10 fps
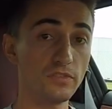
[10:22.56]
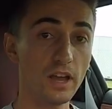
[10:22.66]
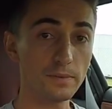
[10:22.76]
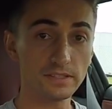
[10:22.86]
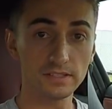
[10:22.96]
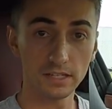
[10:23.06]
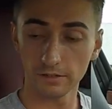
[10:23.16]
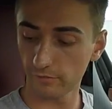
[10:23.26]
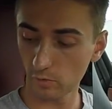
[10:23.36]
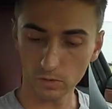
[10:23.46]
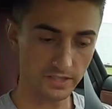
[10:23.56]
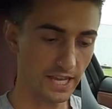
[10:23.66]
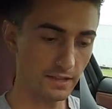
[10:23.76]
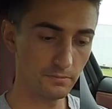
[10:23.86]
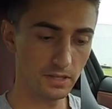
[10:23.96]
I've now been sitting for
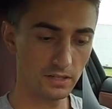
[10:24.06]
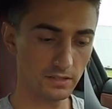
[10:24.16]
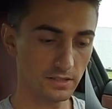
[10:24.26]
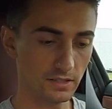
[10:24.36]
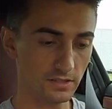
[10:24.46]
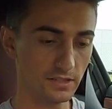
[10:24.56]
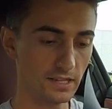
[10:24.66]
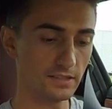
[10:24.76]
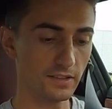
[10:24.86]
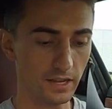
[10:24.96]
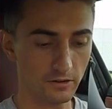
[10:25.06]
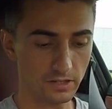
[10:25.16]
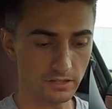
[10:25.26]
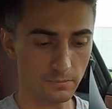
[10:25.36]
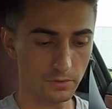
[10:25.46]
10 minutes. It says that the air
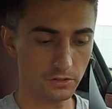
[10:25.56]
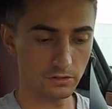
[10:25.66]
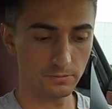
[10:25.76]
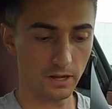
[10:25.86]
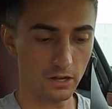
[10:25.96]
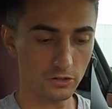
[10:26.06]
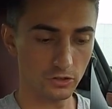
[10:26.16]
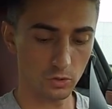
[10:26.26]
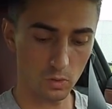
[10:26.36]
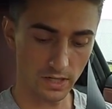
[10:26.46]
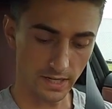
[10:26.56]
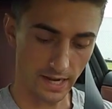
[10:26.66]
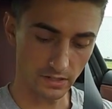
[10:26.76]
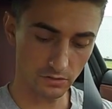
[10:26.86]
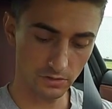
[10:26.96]
intake temperature is about
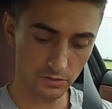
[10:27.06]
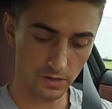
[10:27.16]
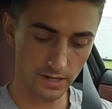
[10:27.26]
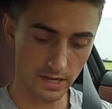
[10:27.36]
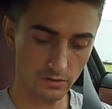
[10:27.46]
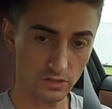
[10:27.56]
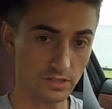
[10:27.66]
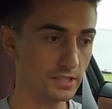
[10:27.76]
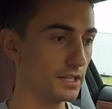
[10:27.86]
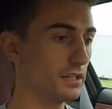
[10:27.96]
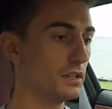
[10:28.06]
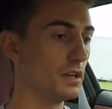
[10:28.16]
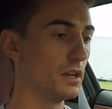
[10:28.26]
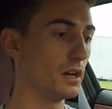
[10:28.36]
129 degrees right now, just sitting.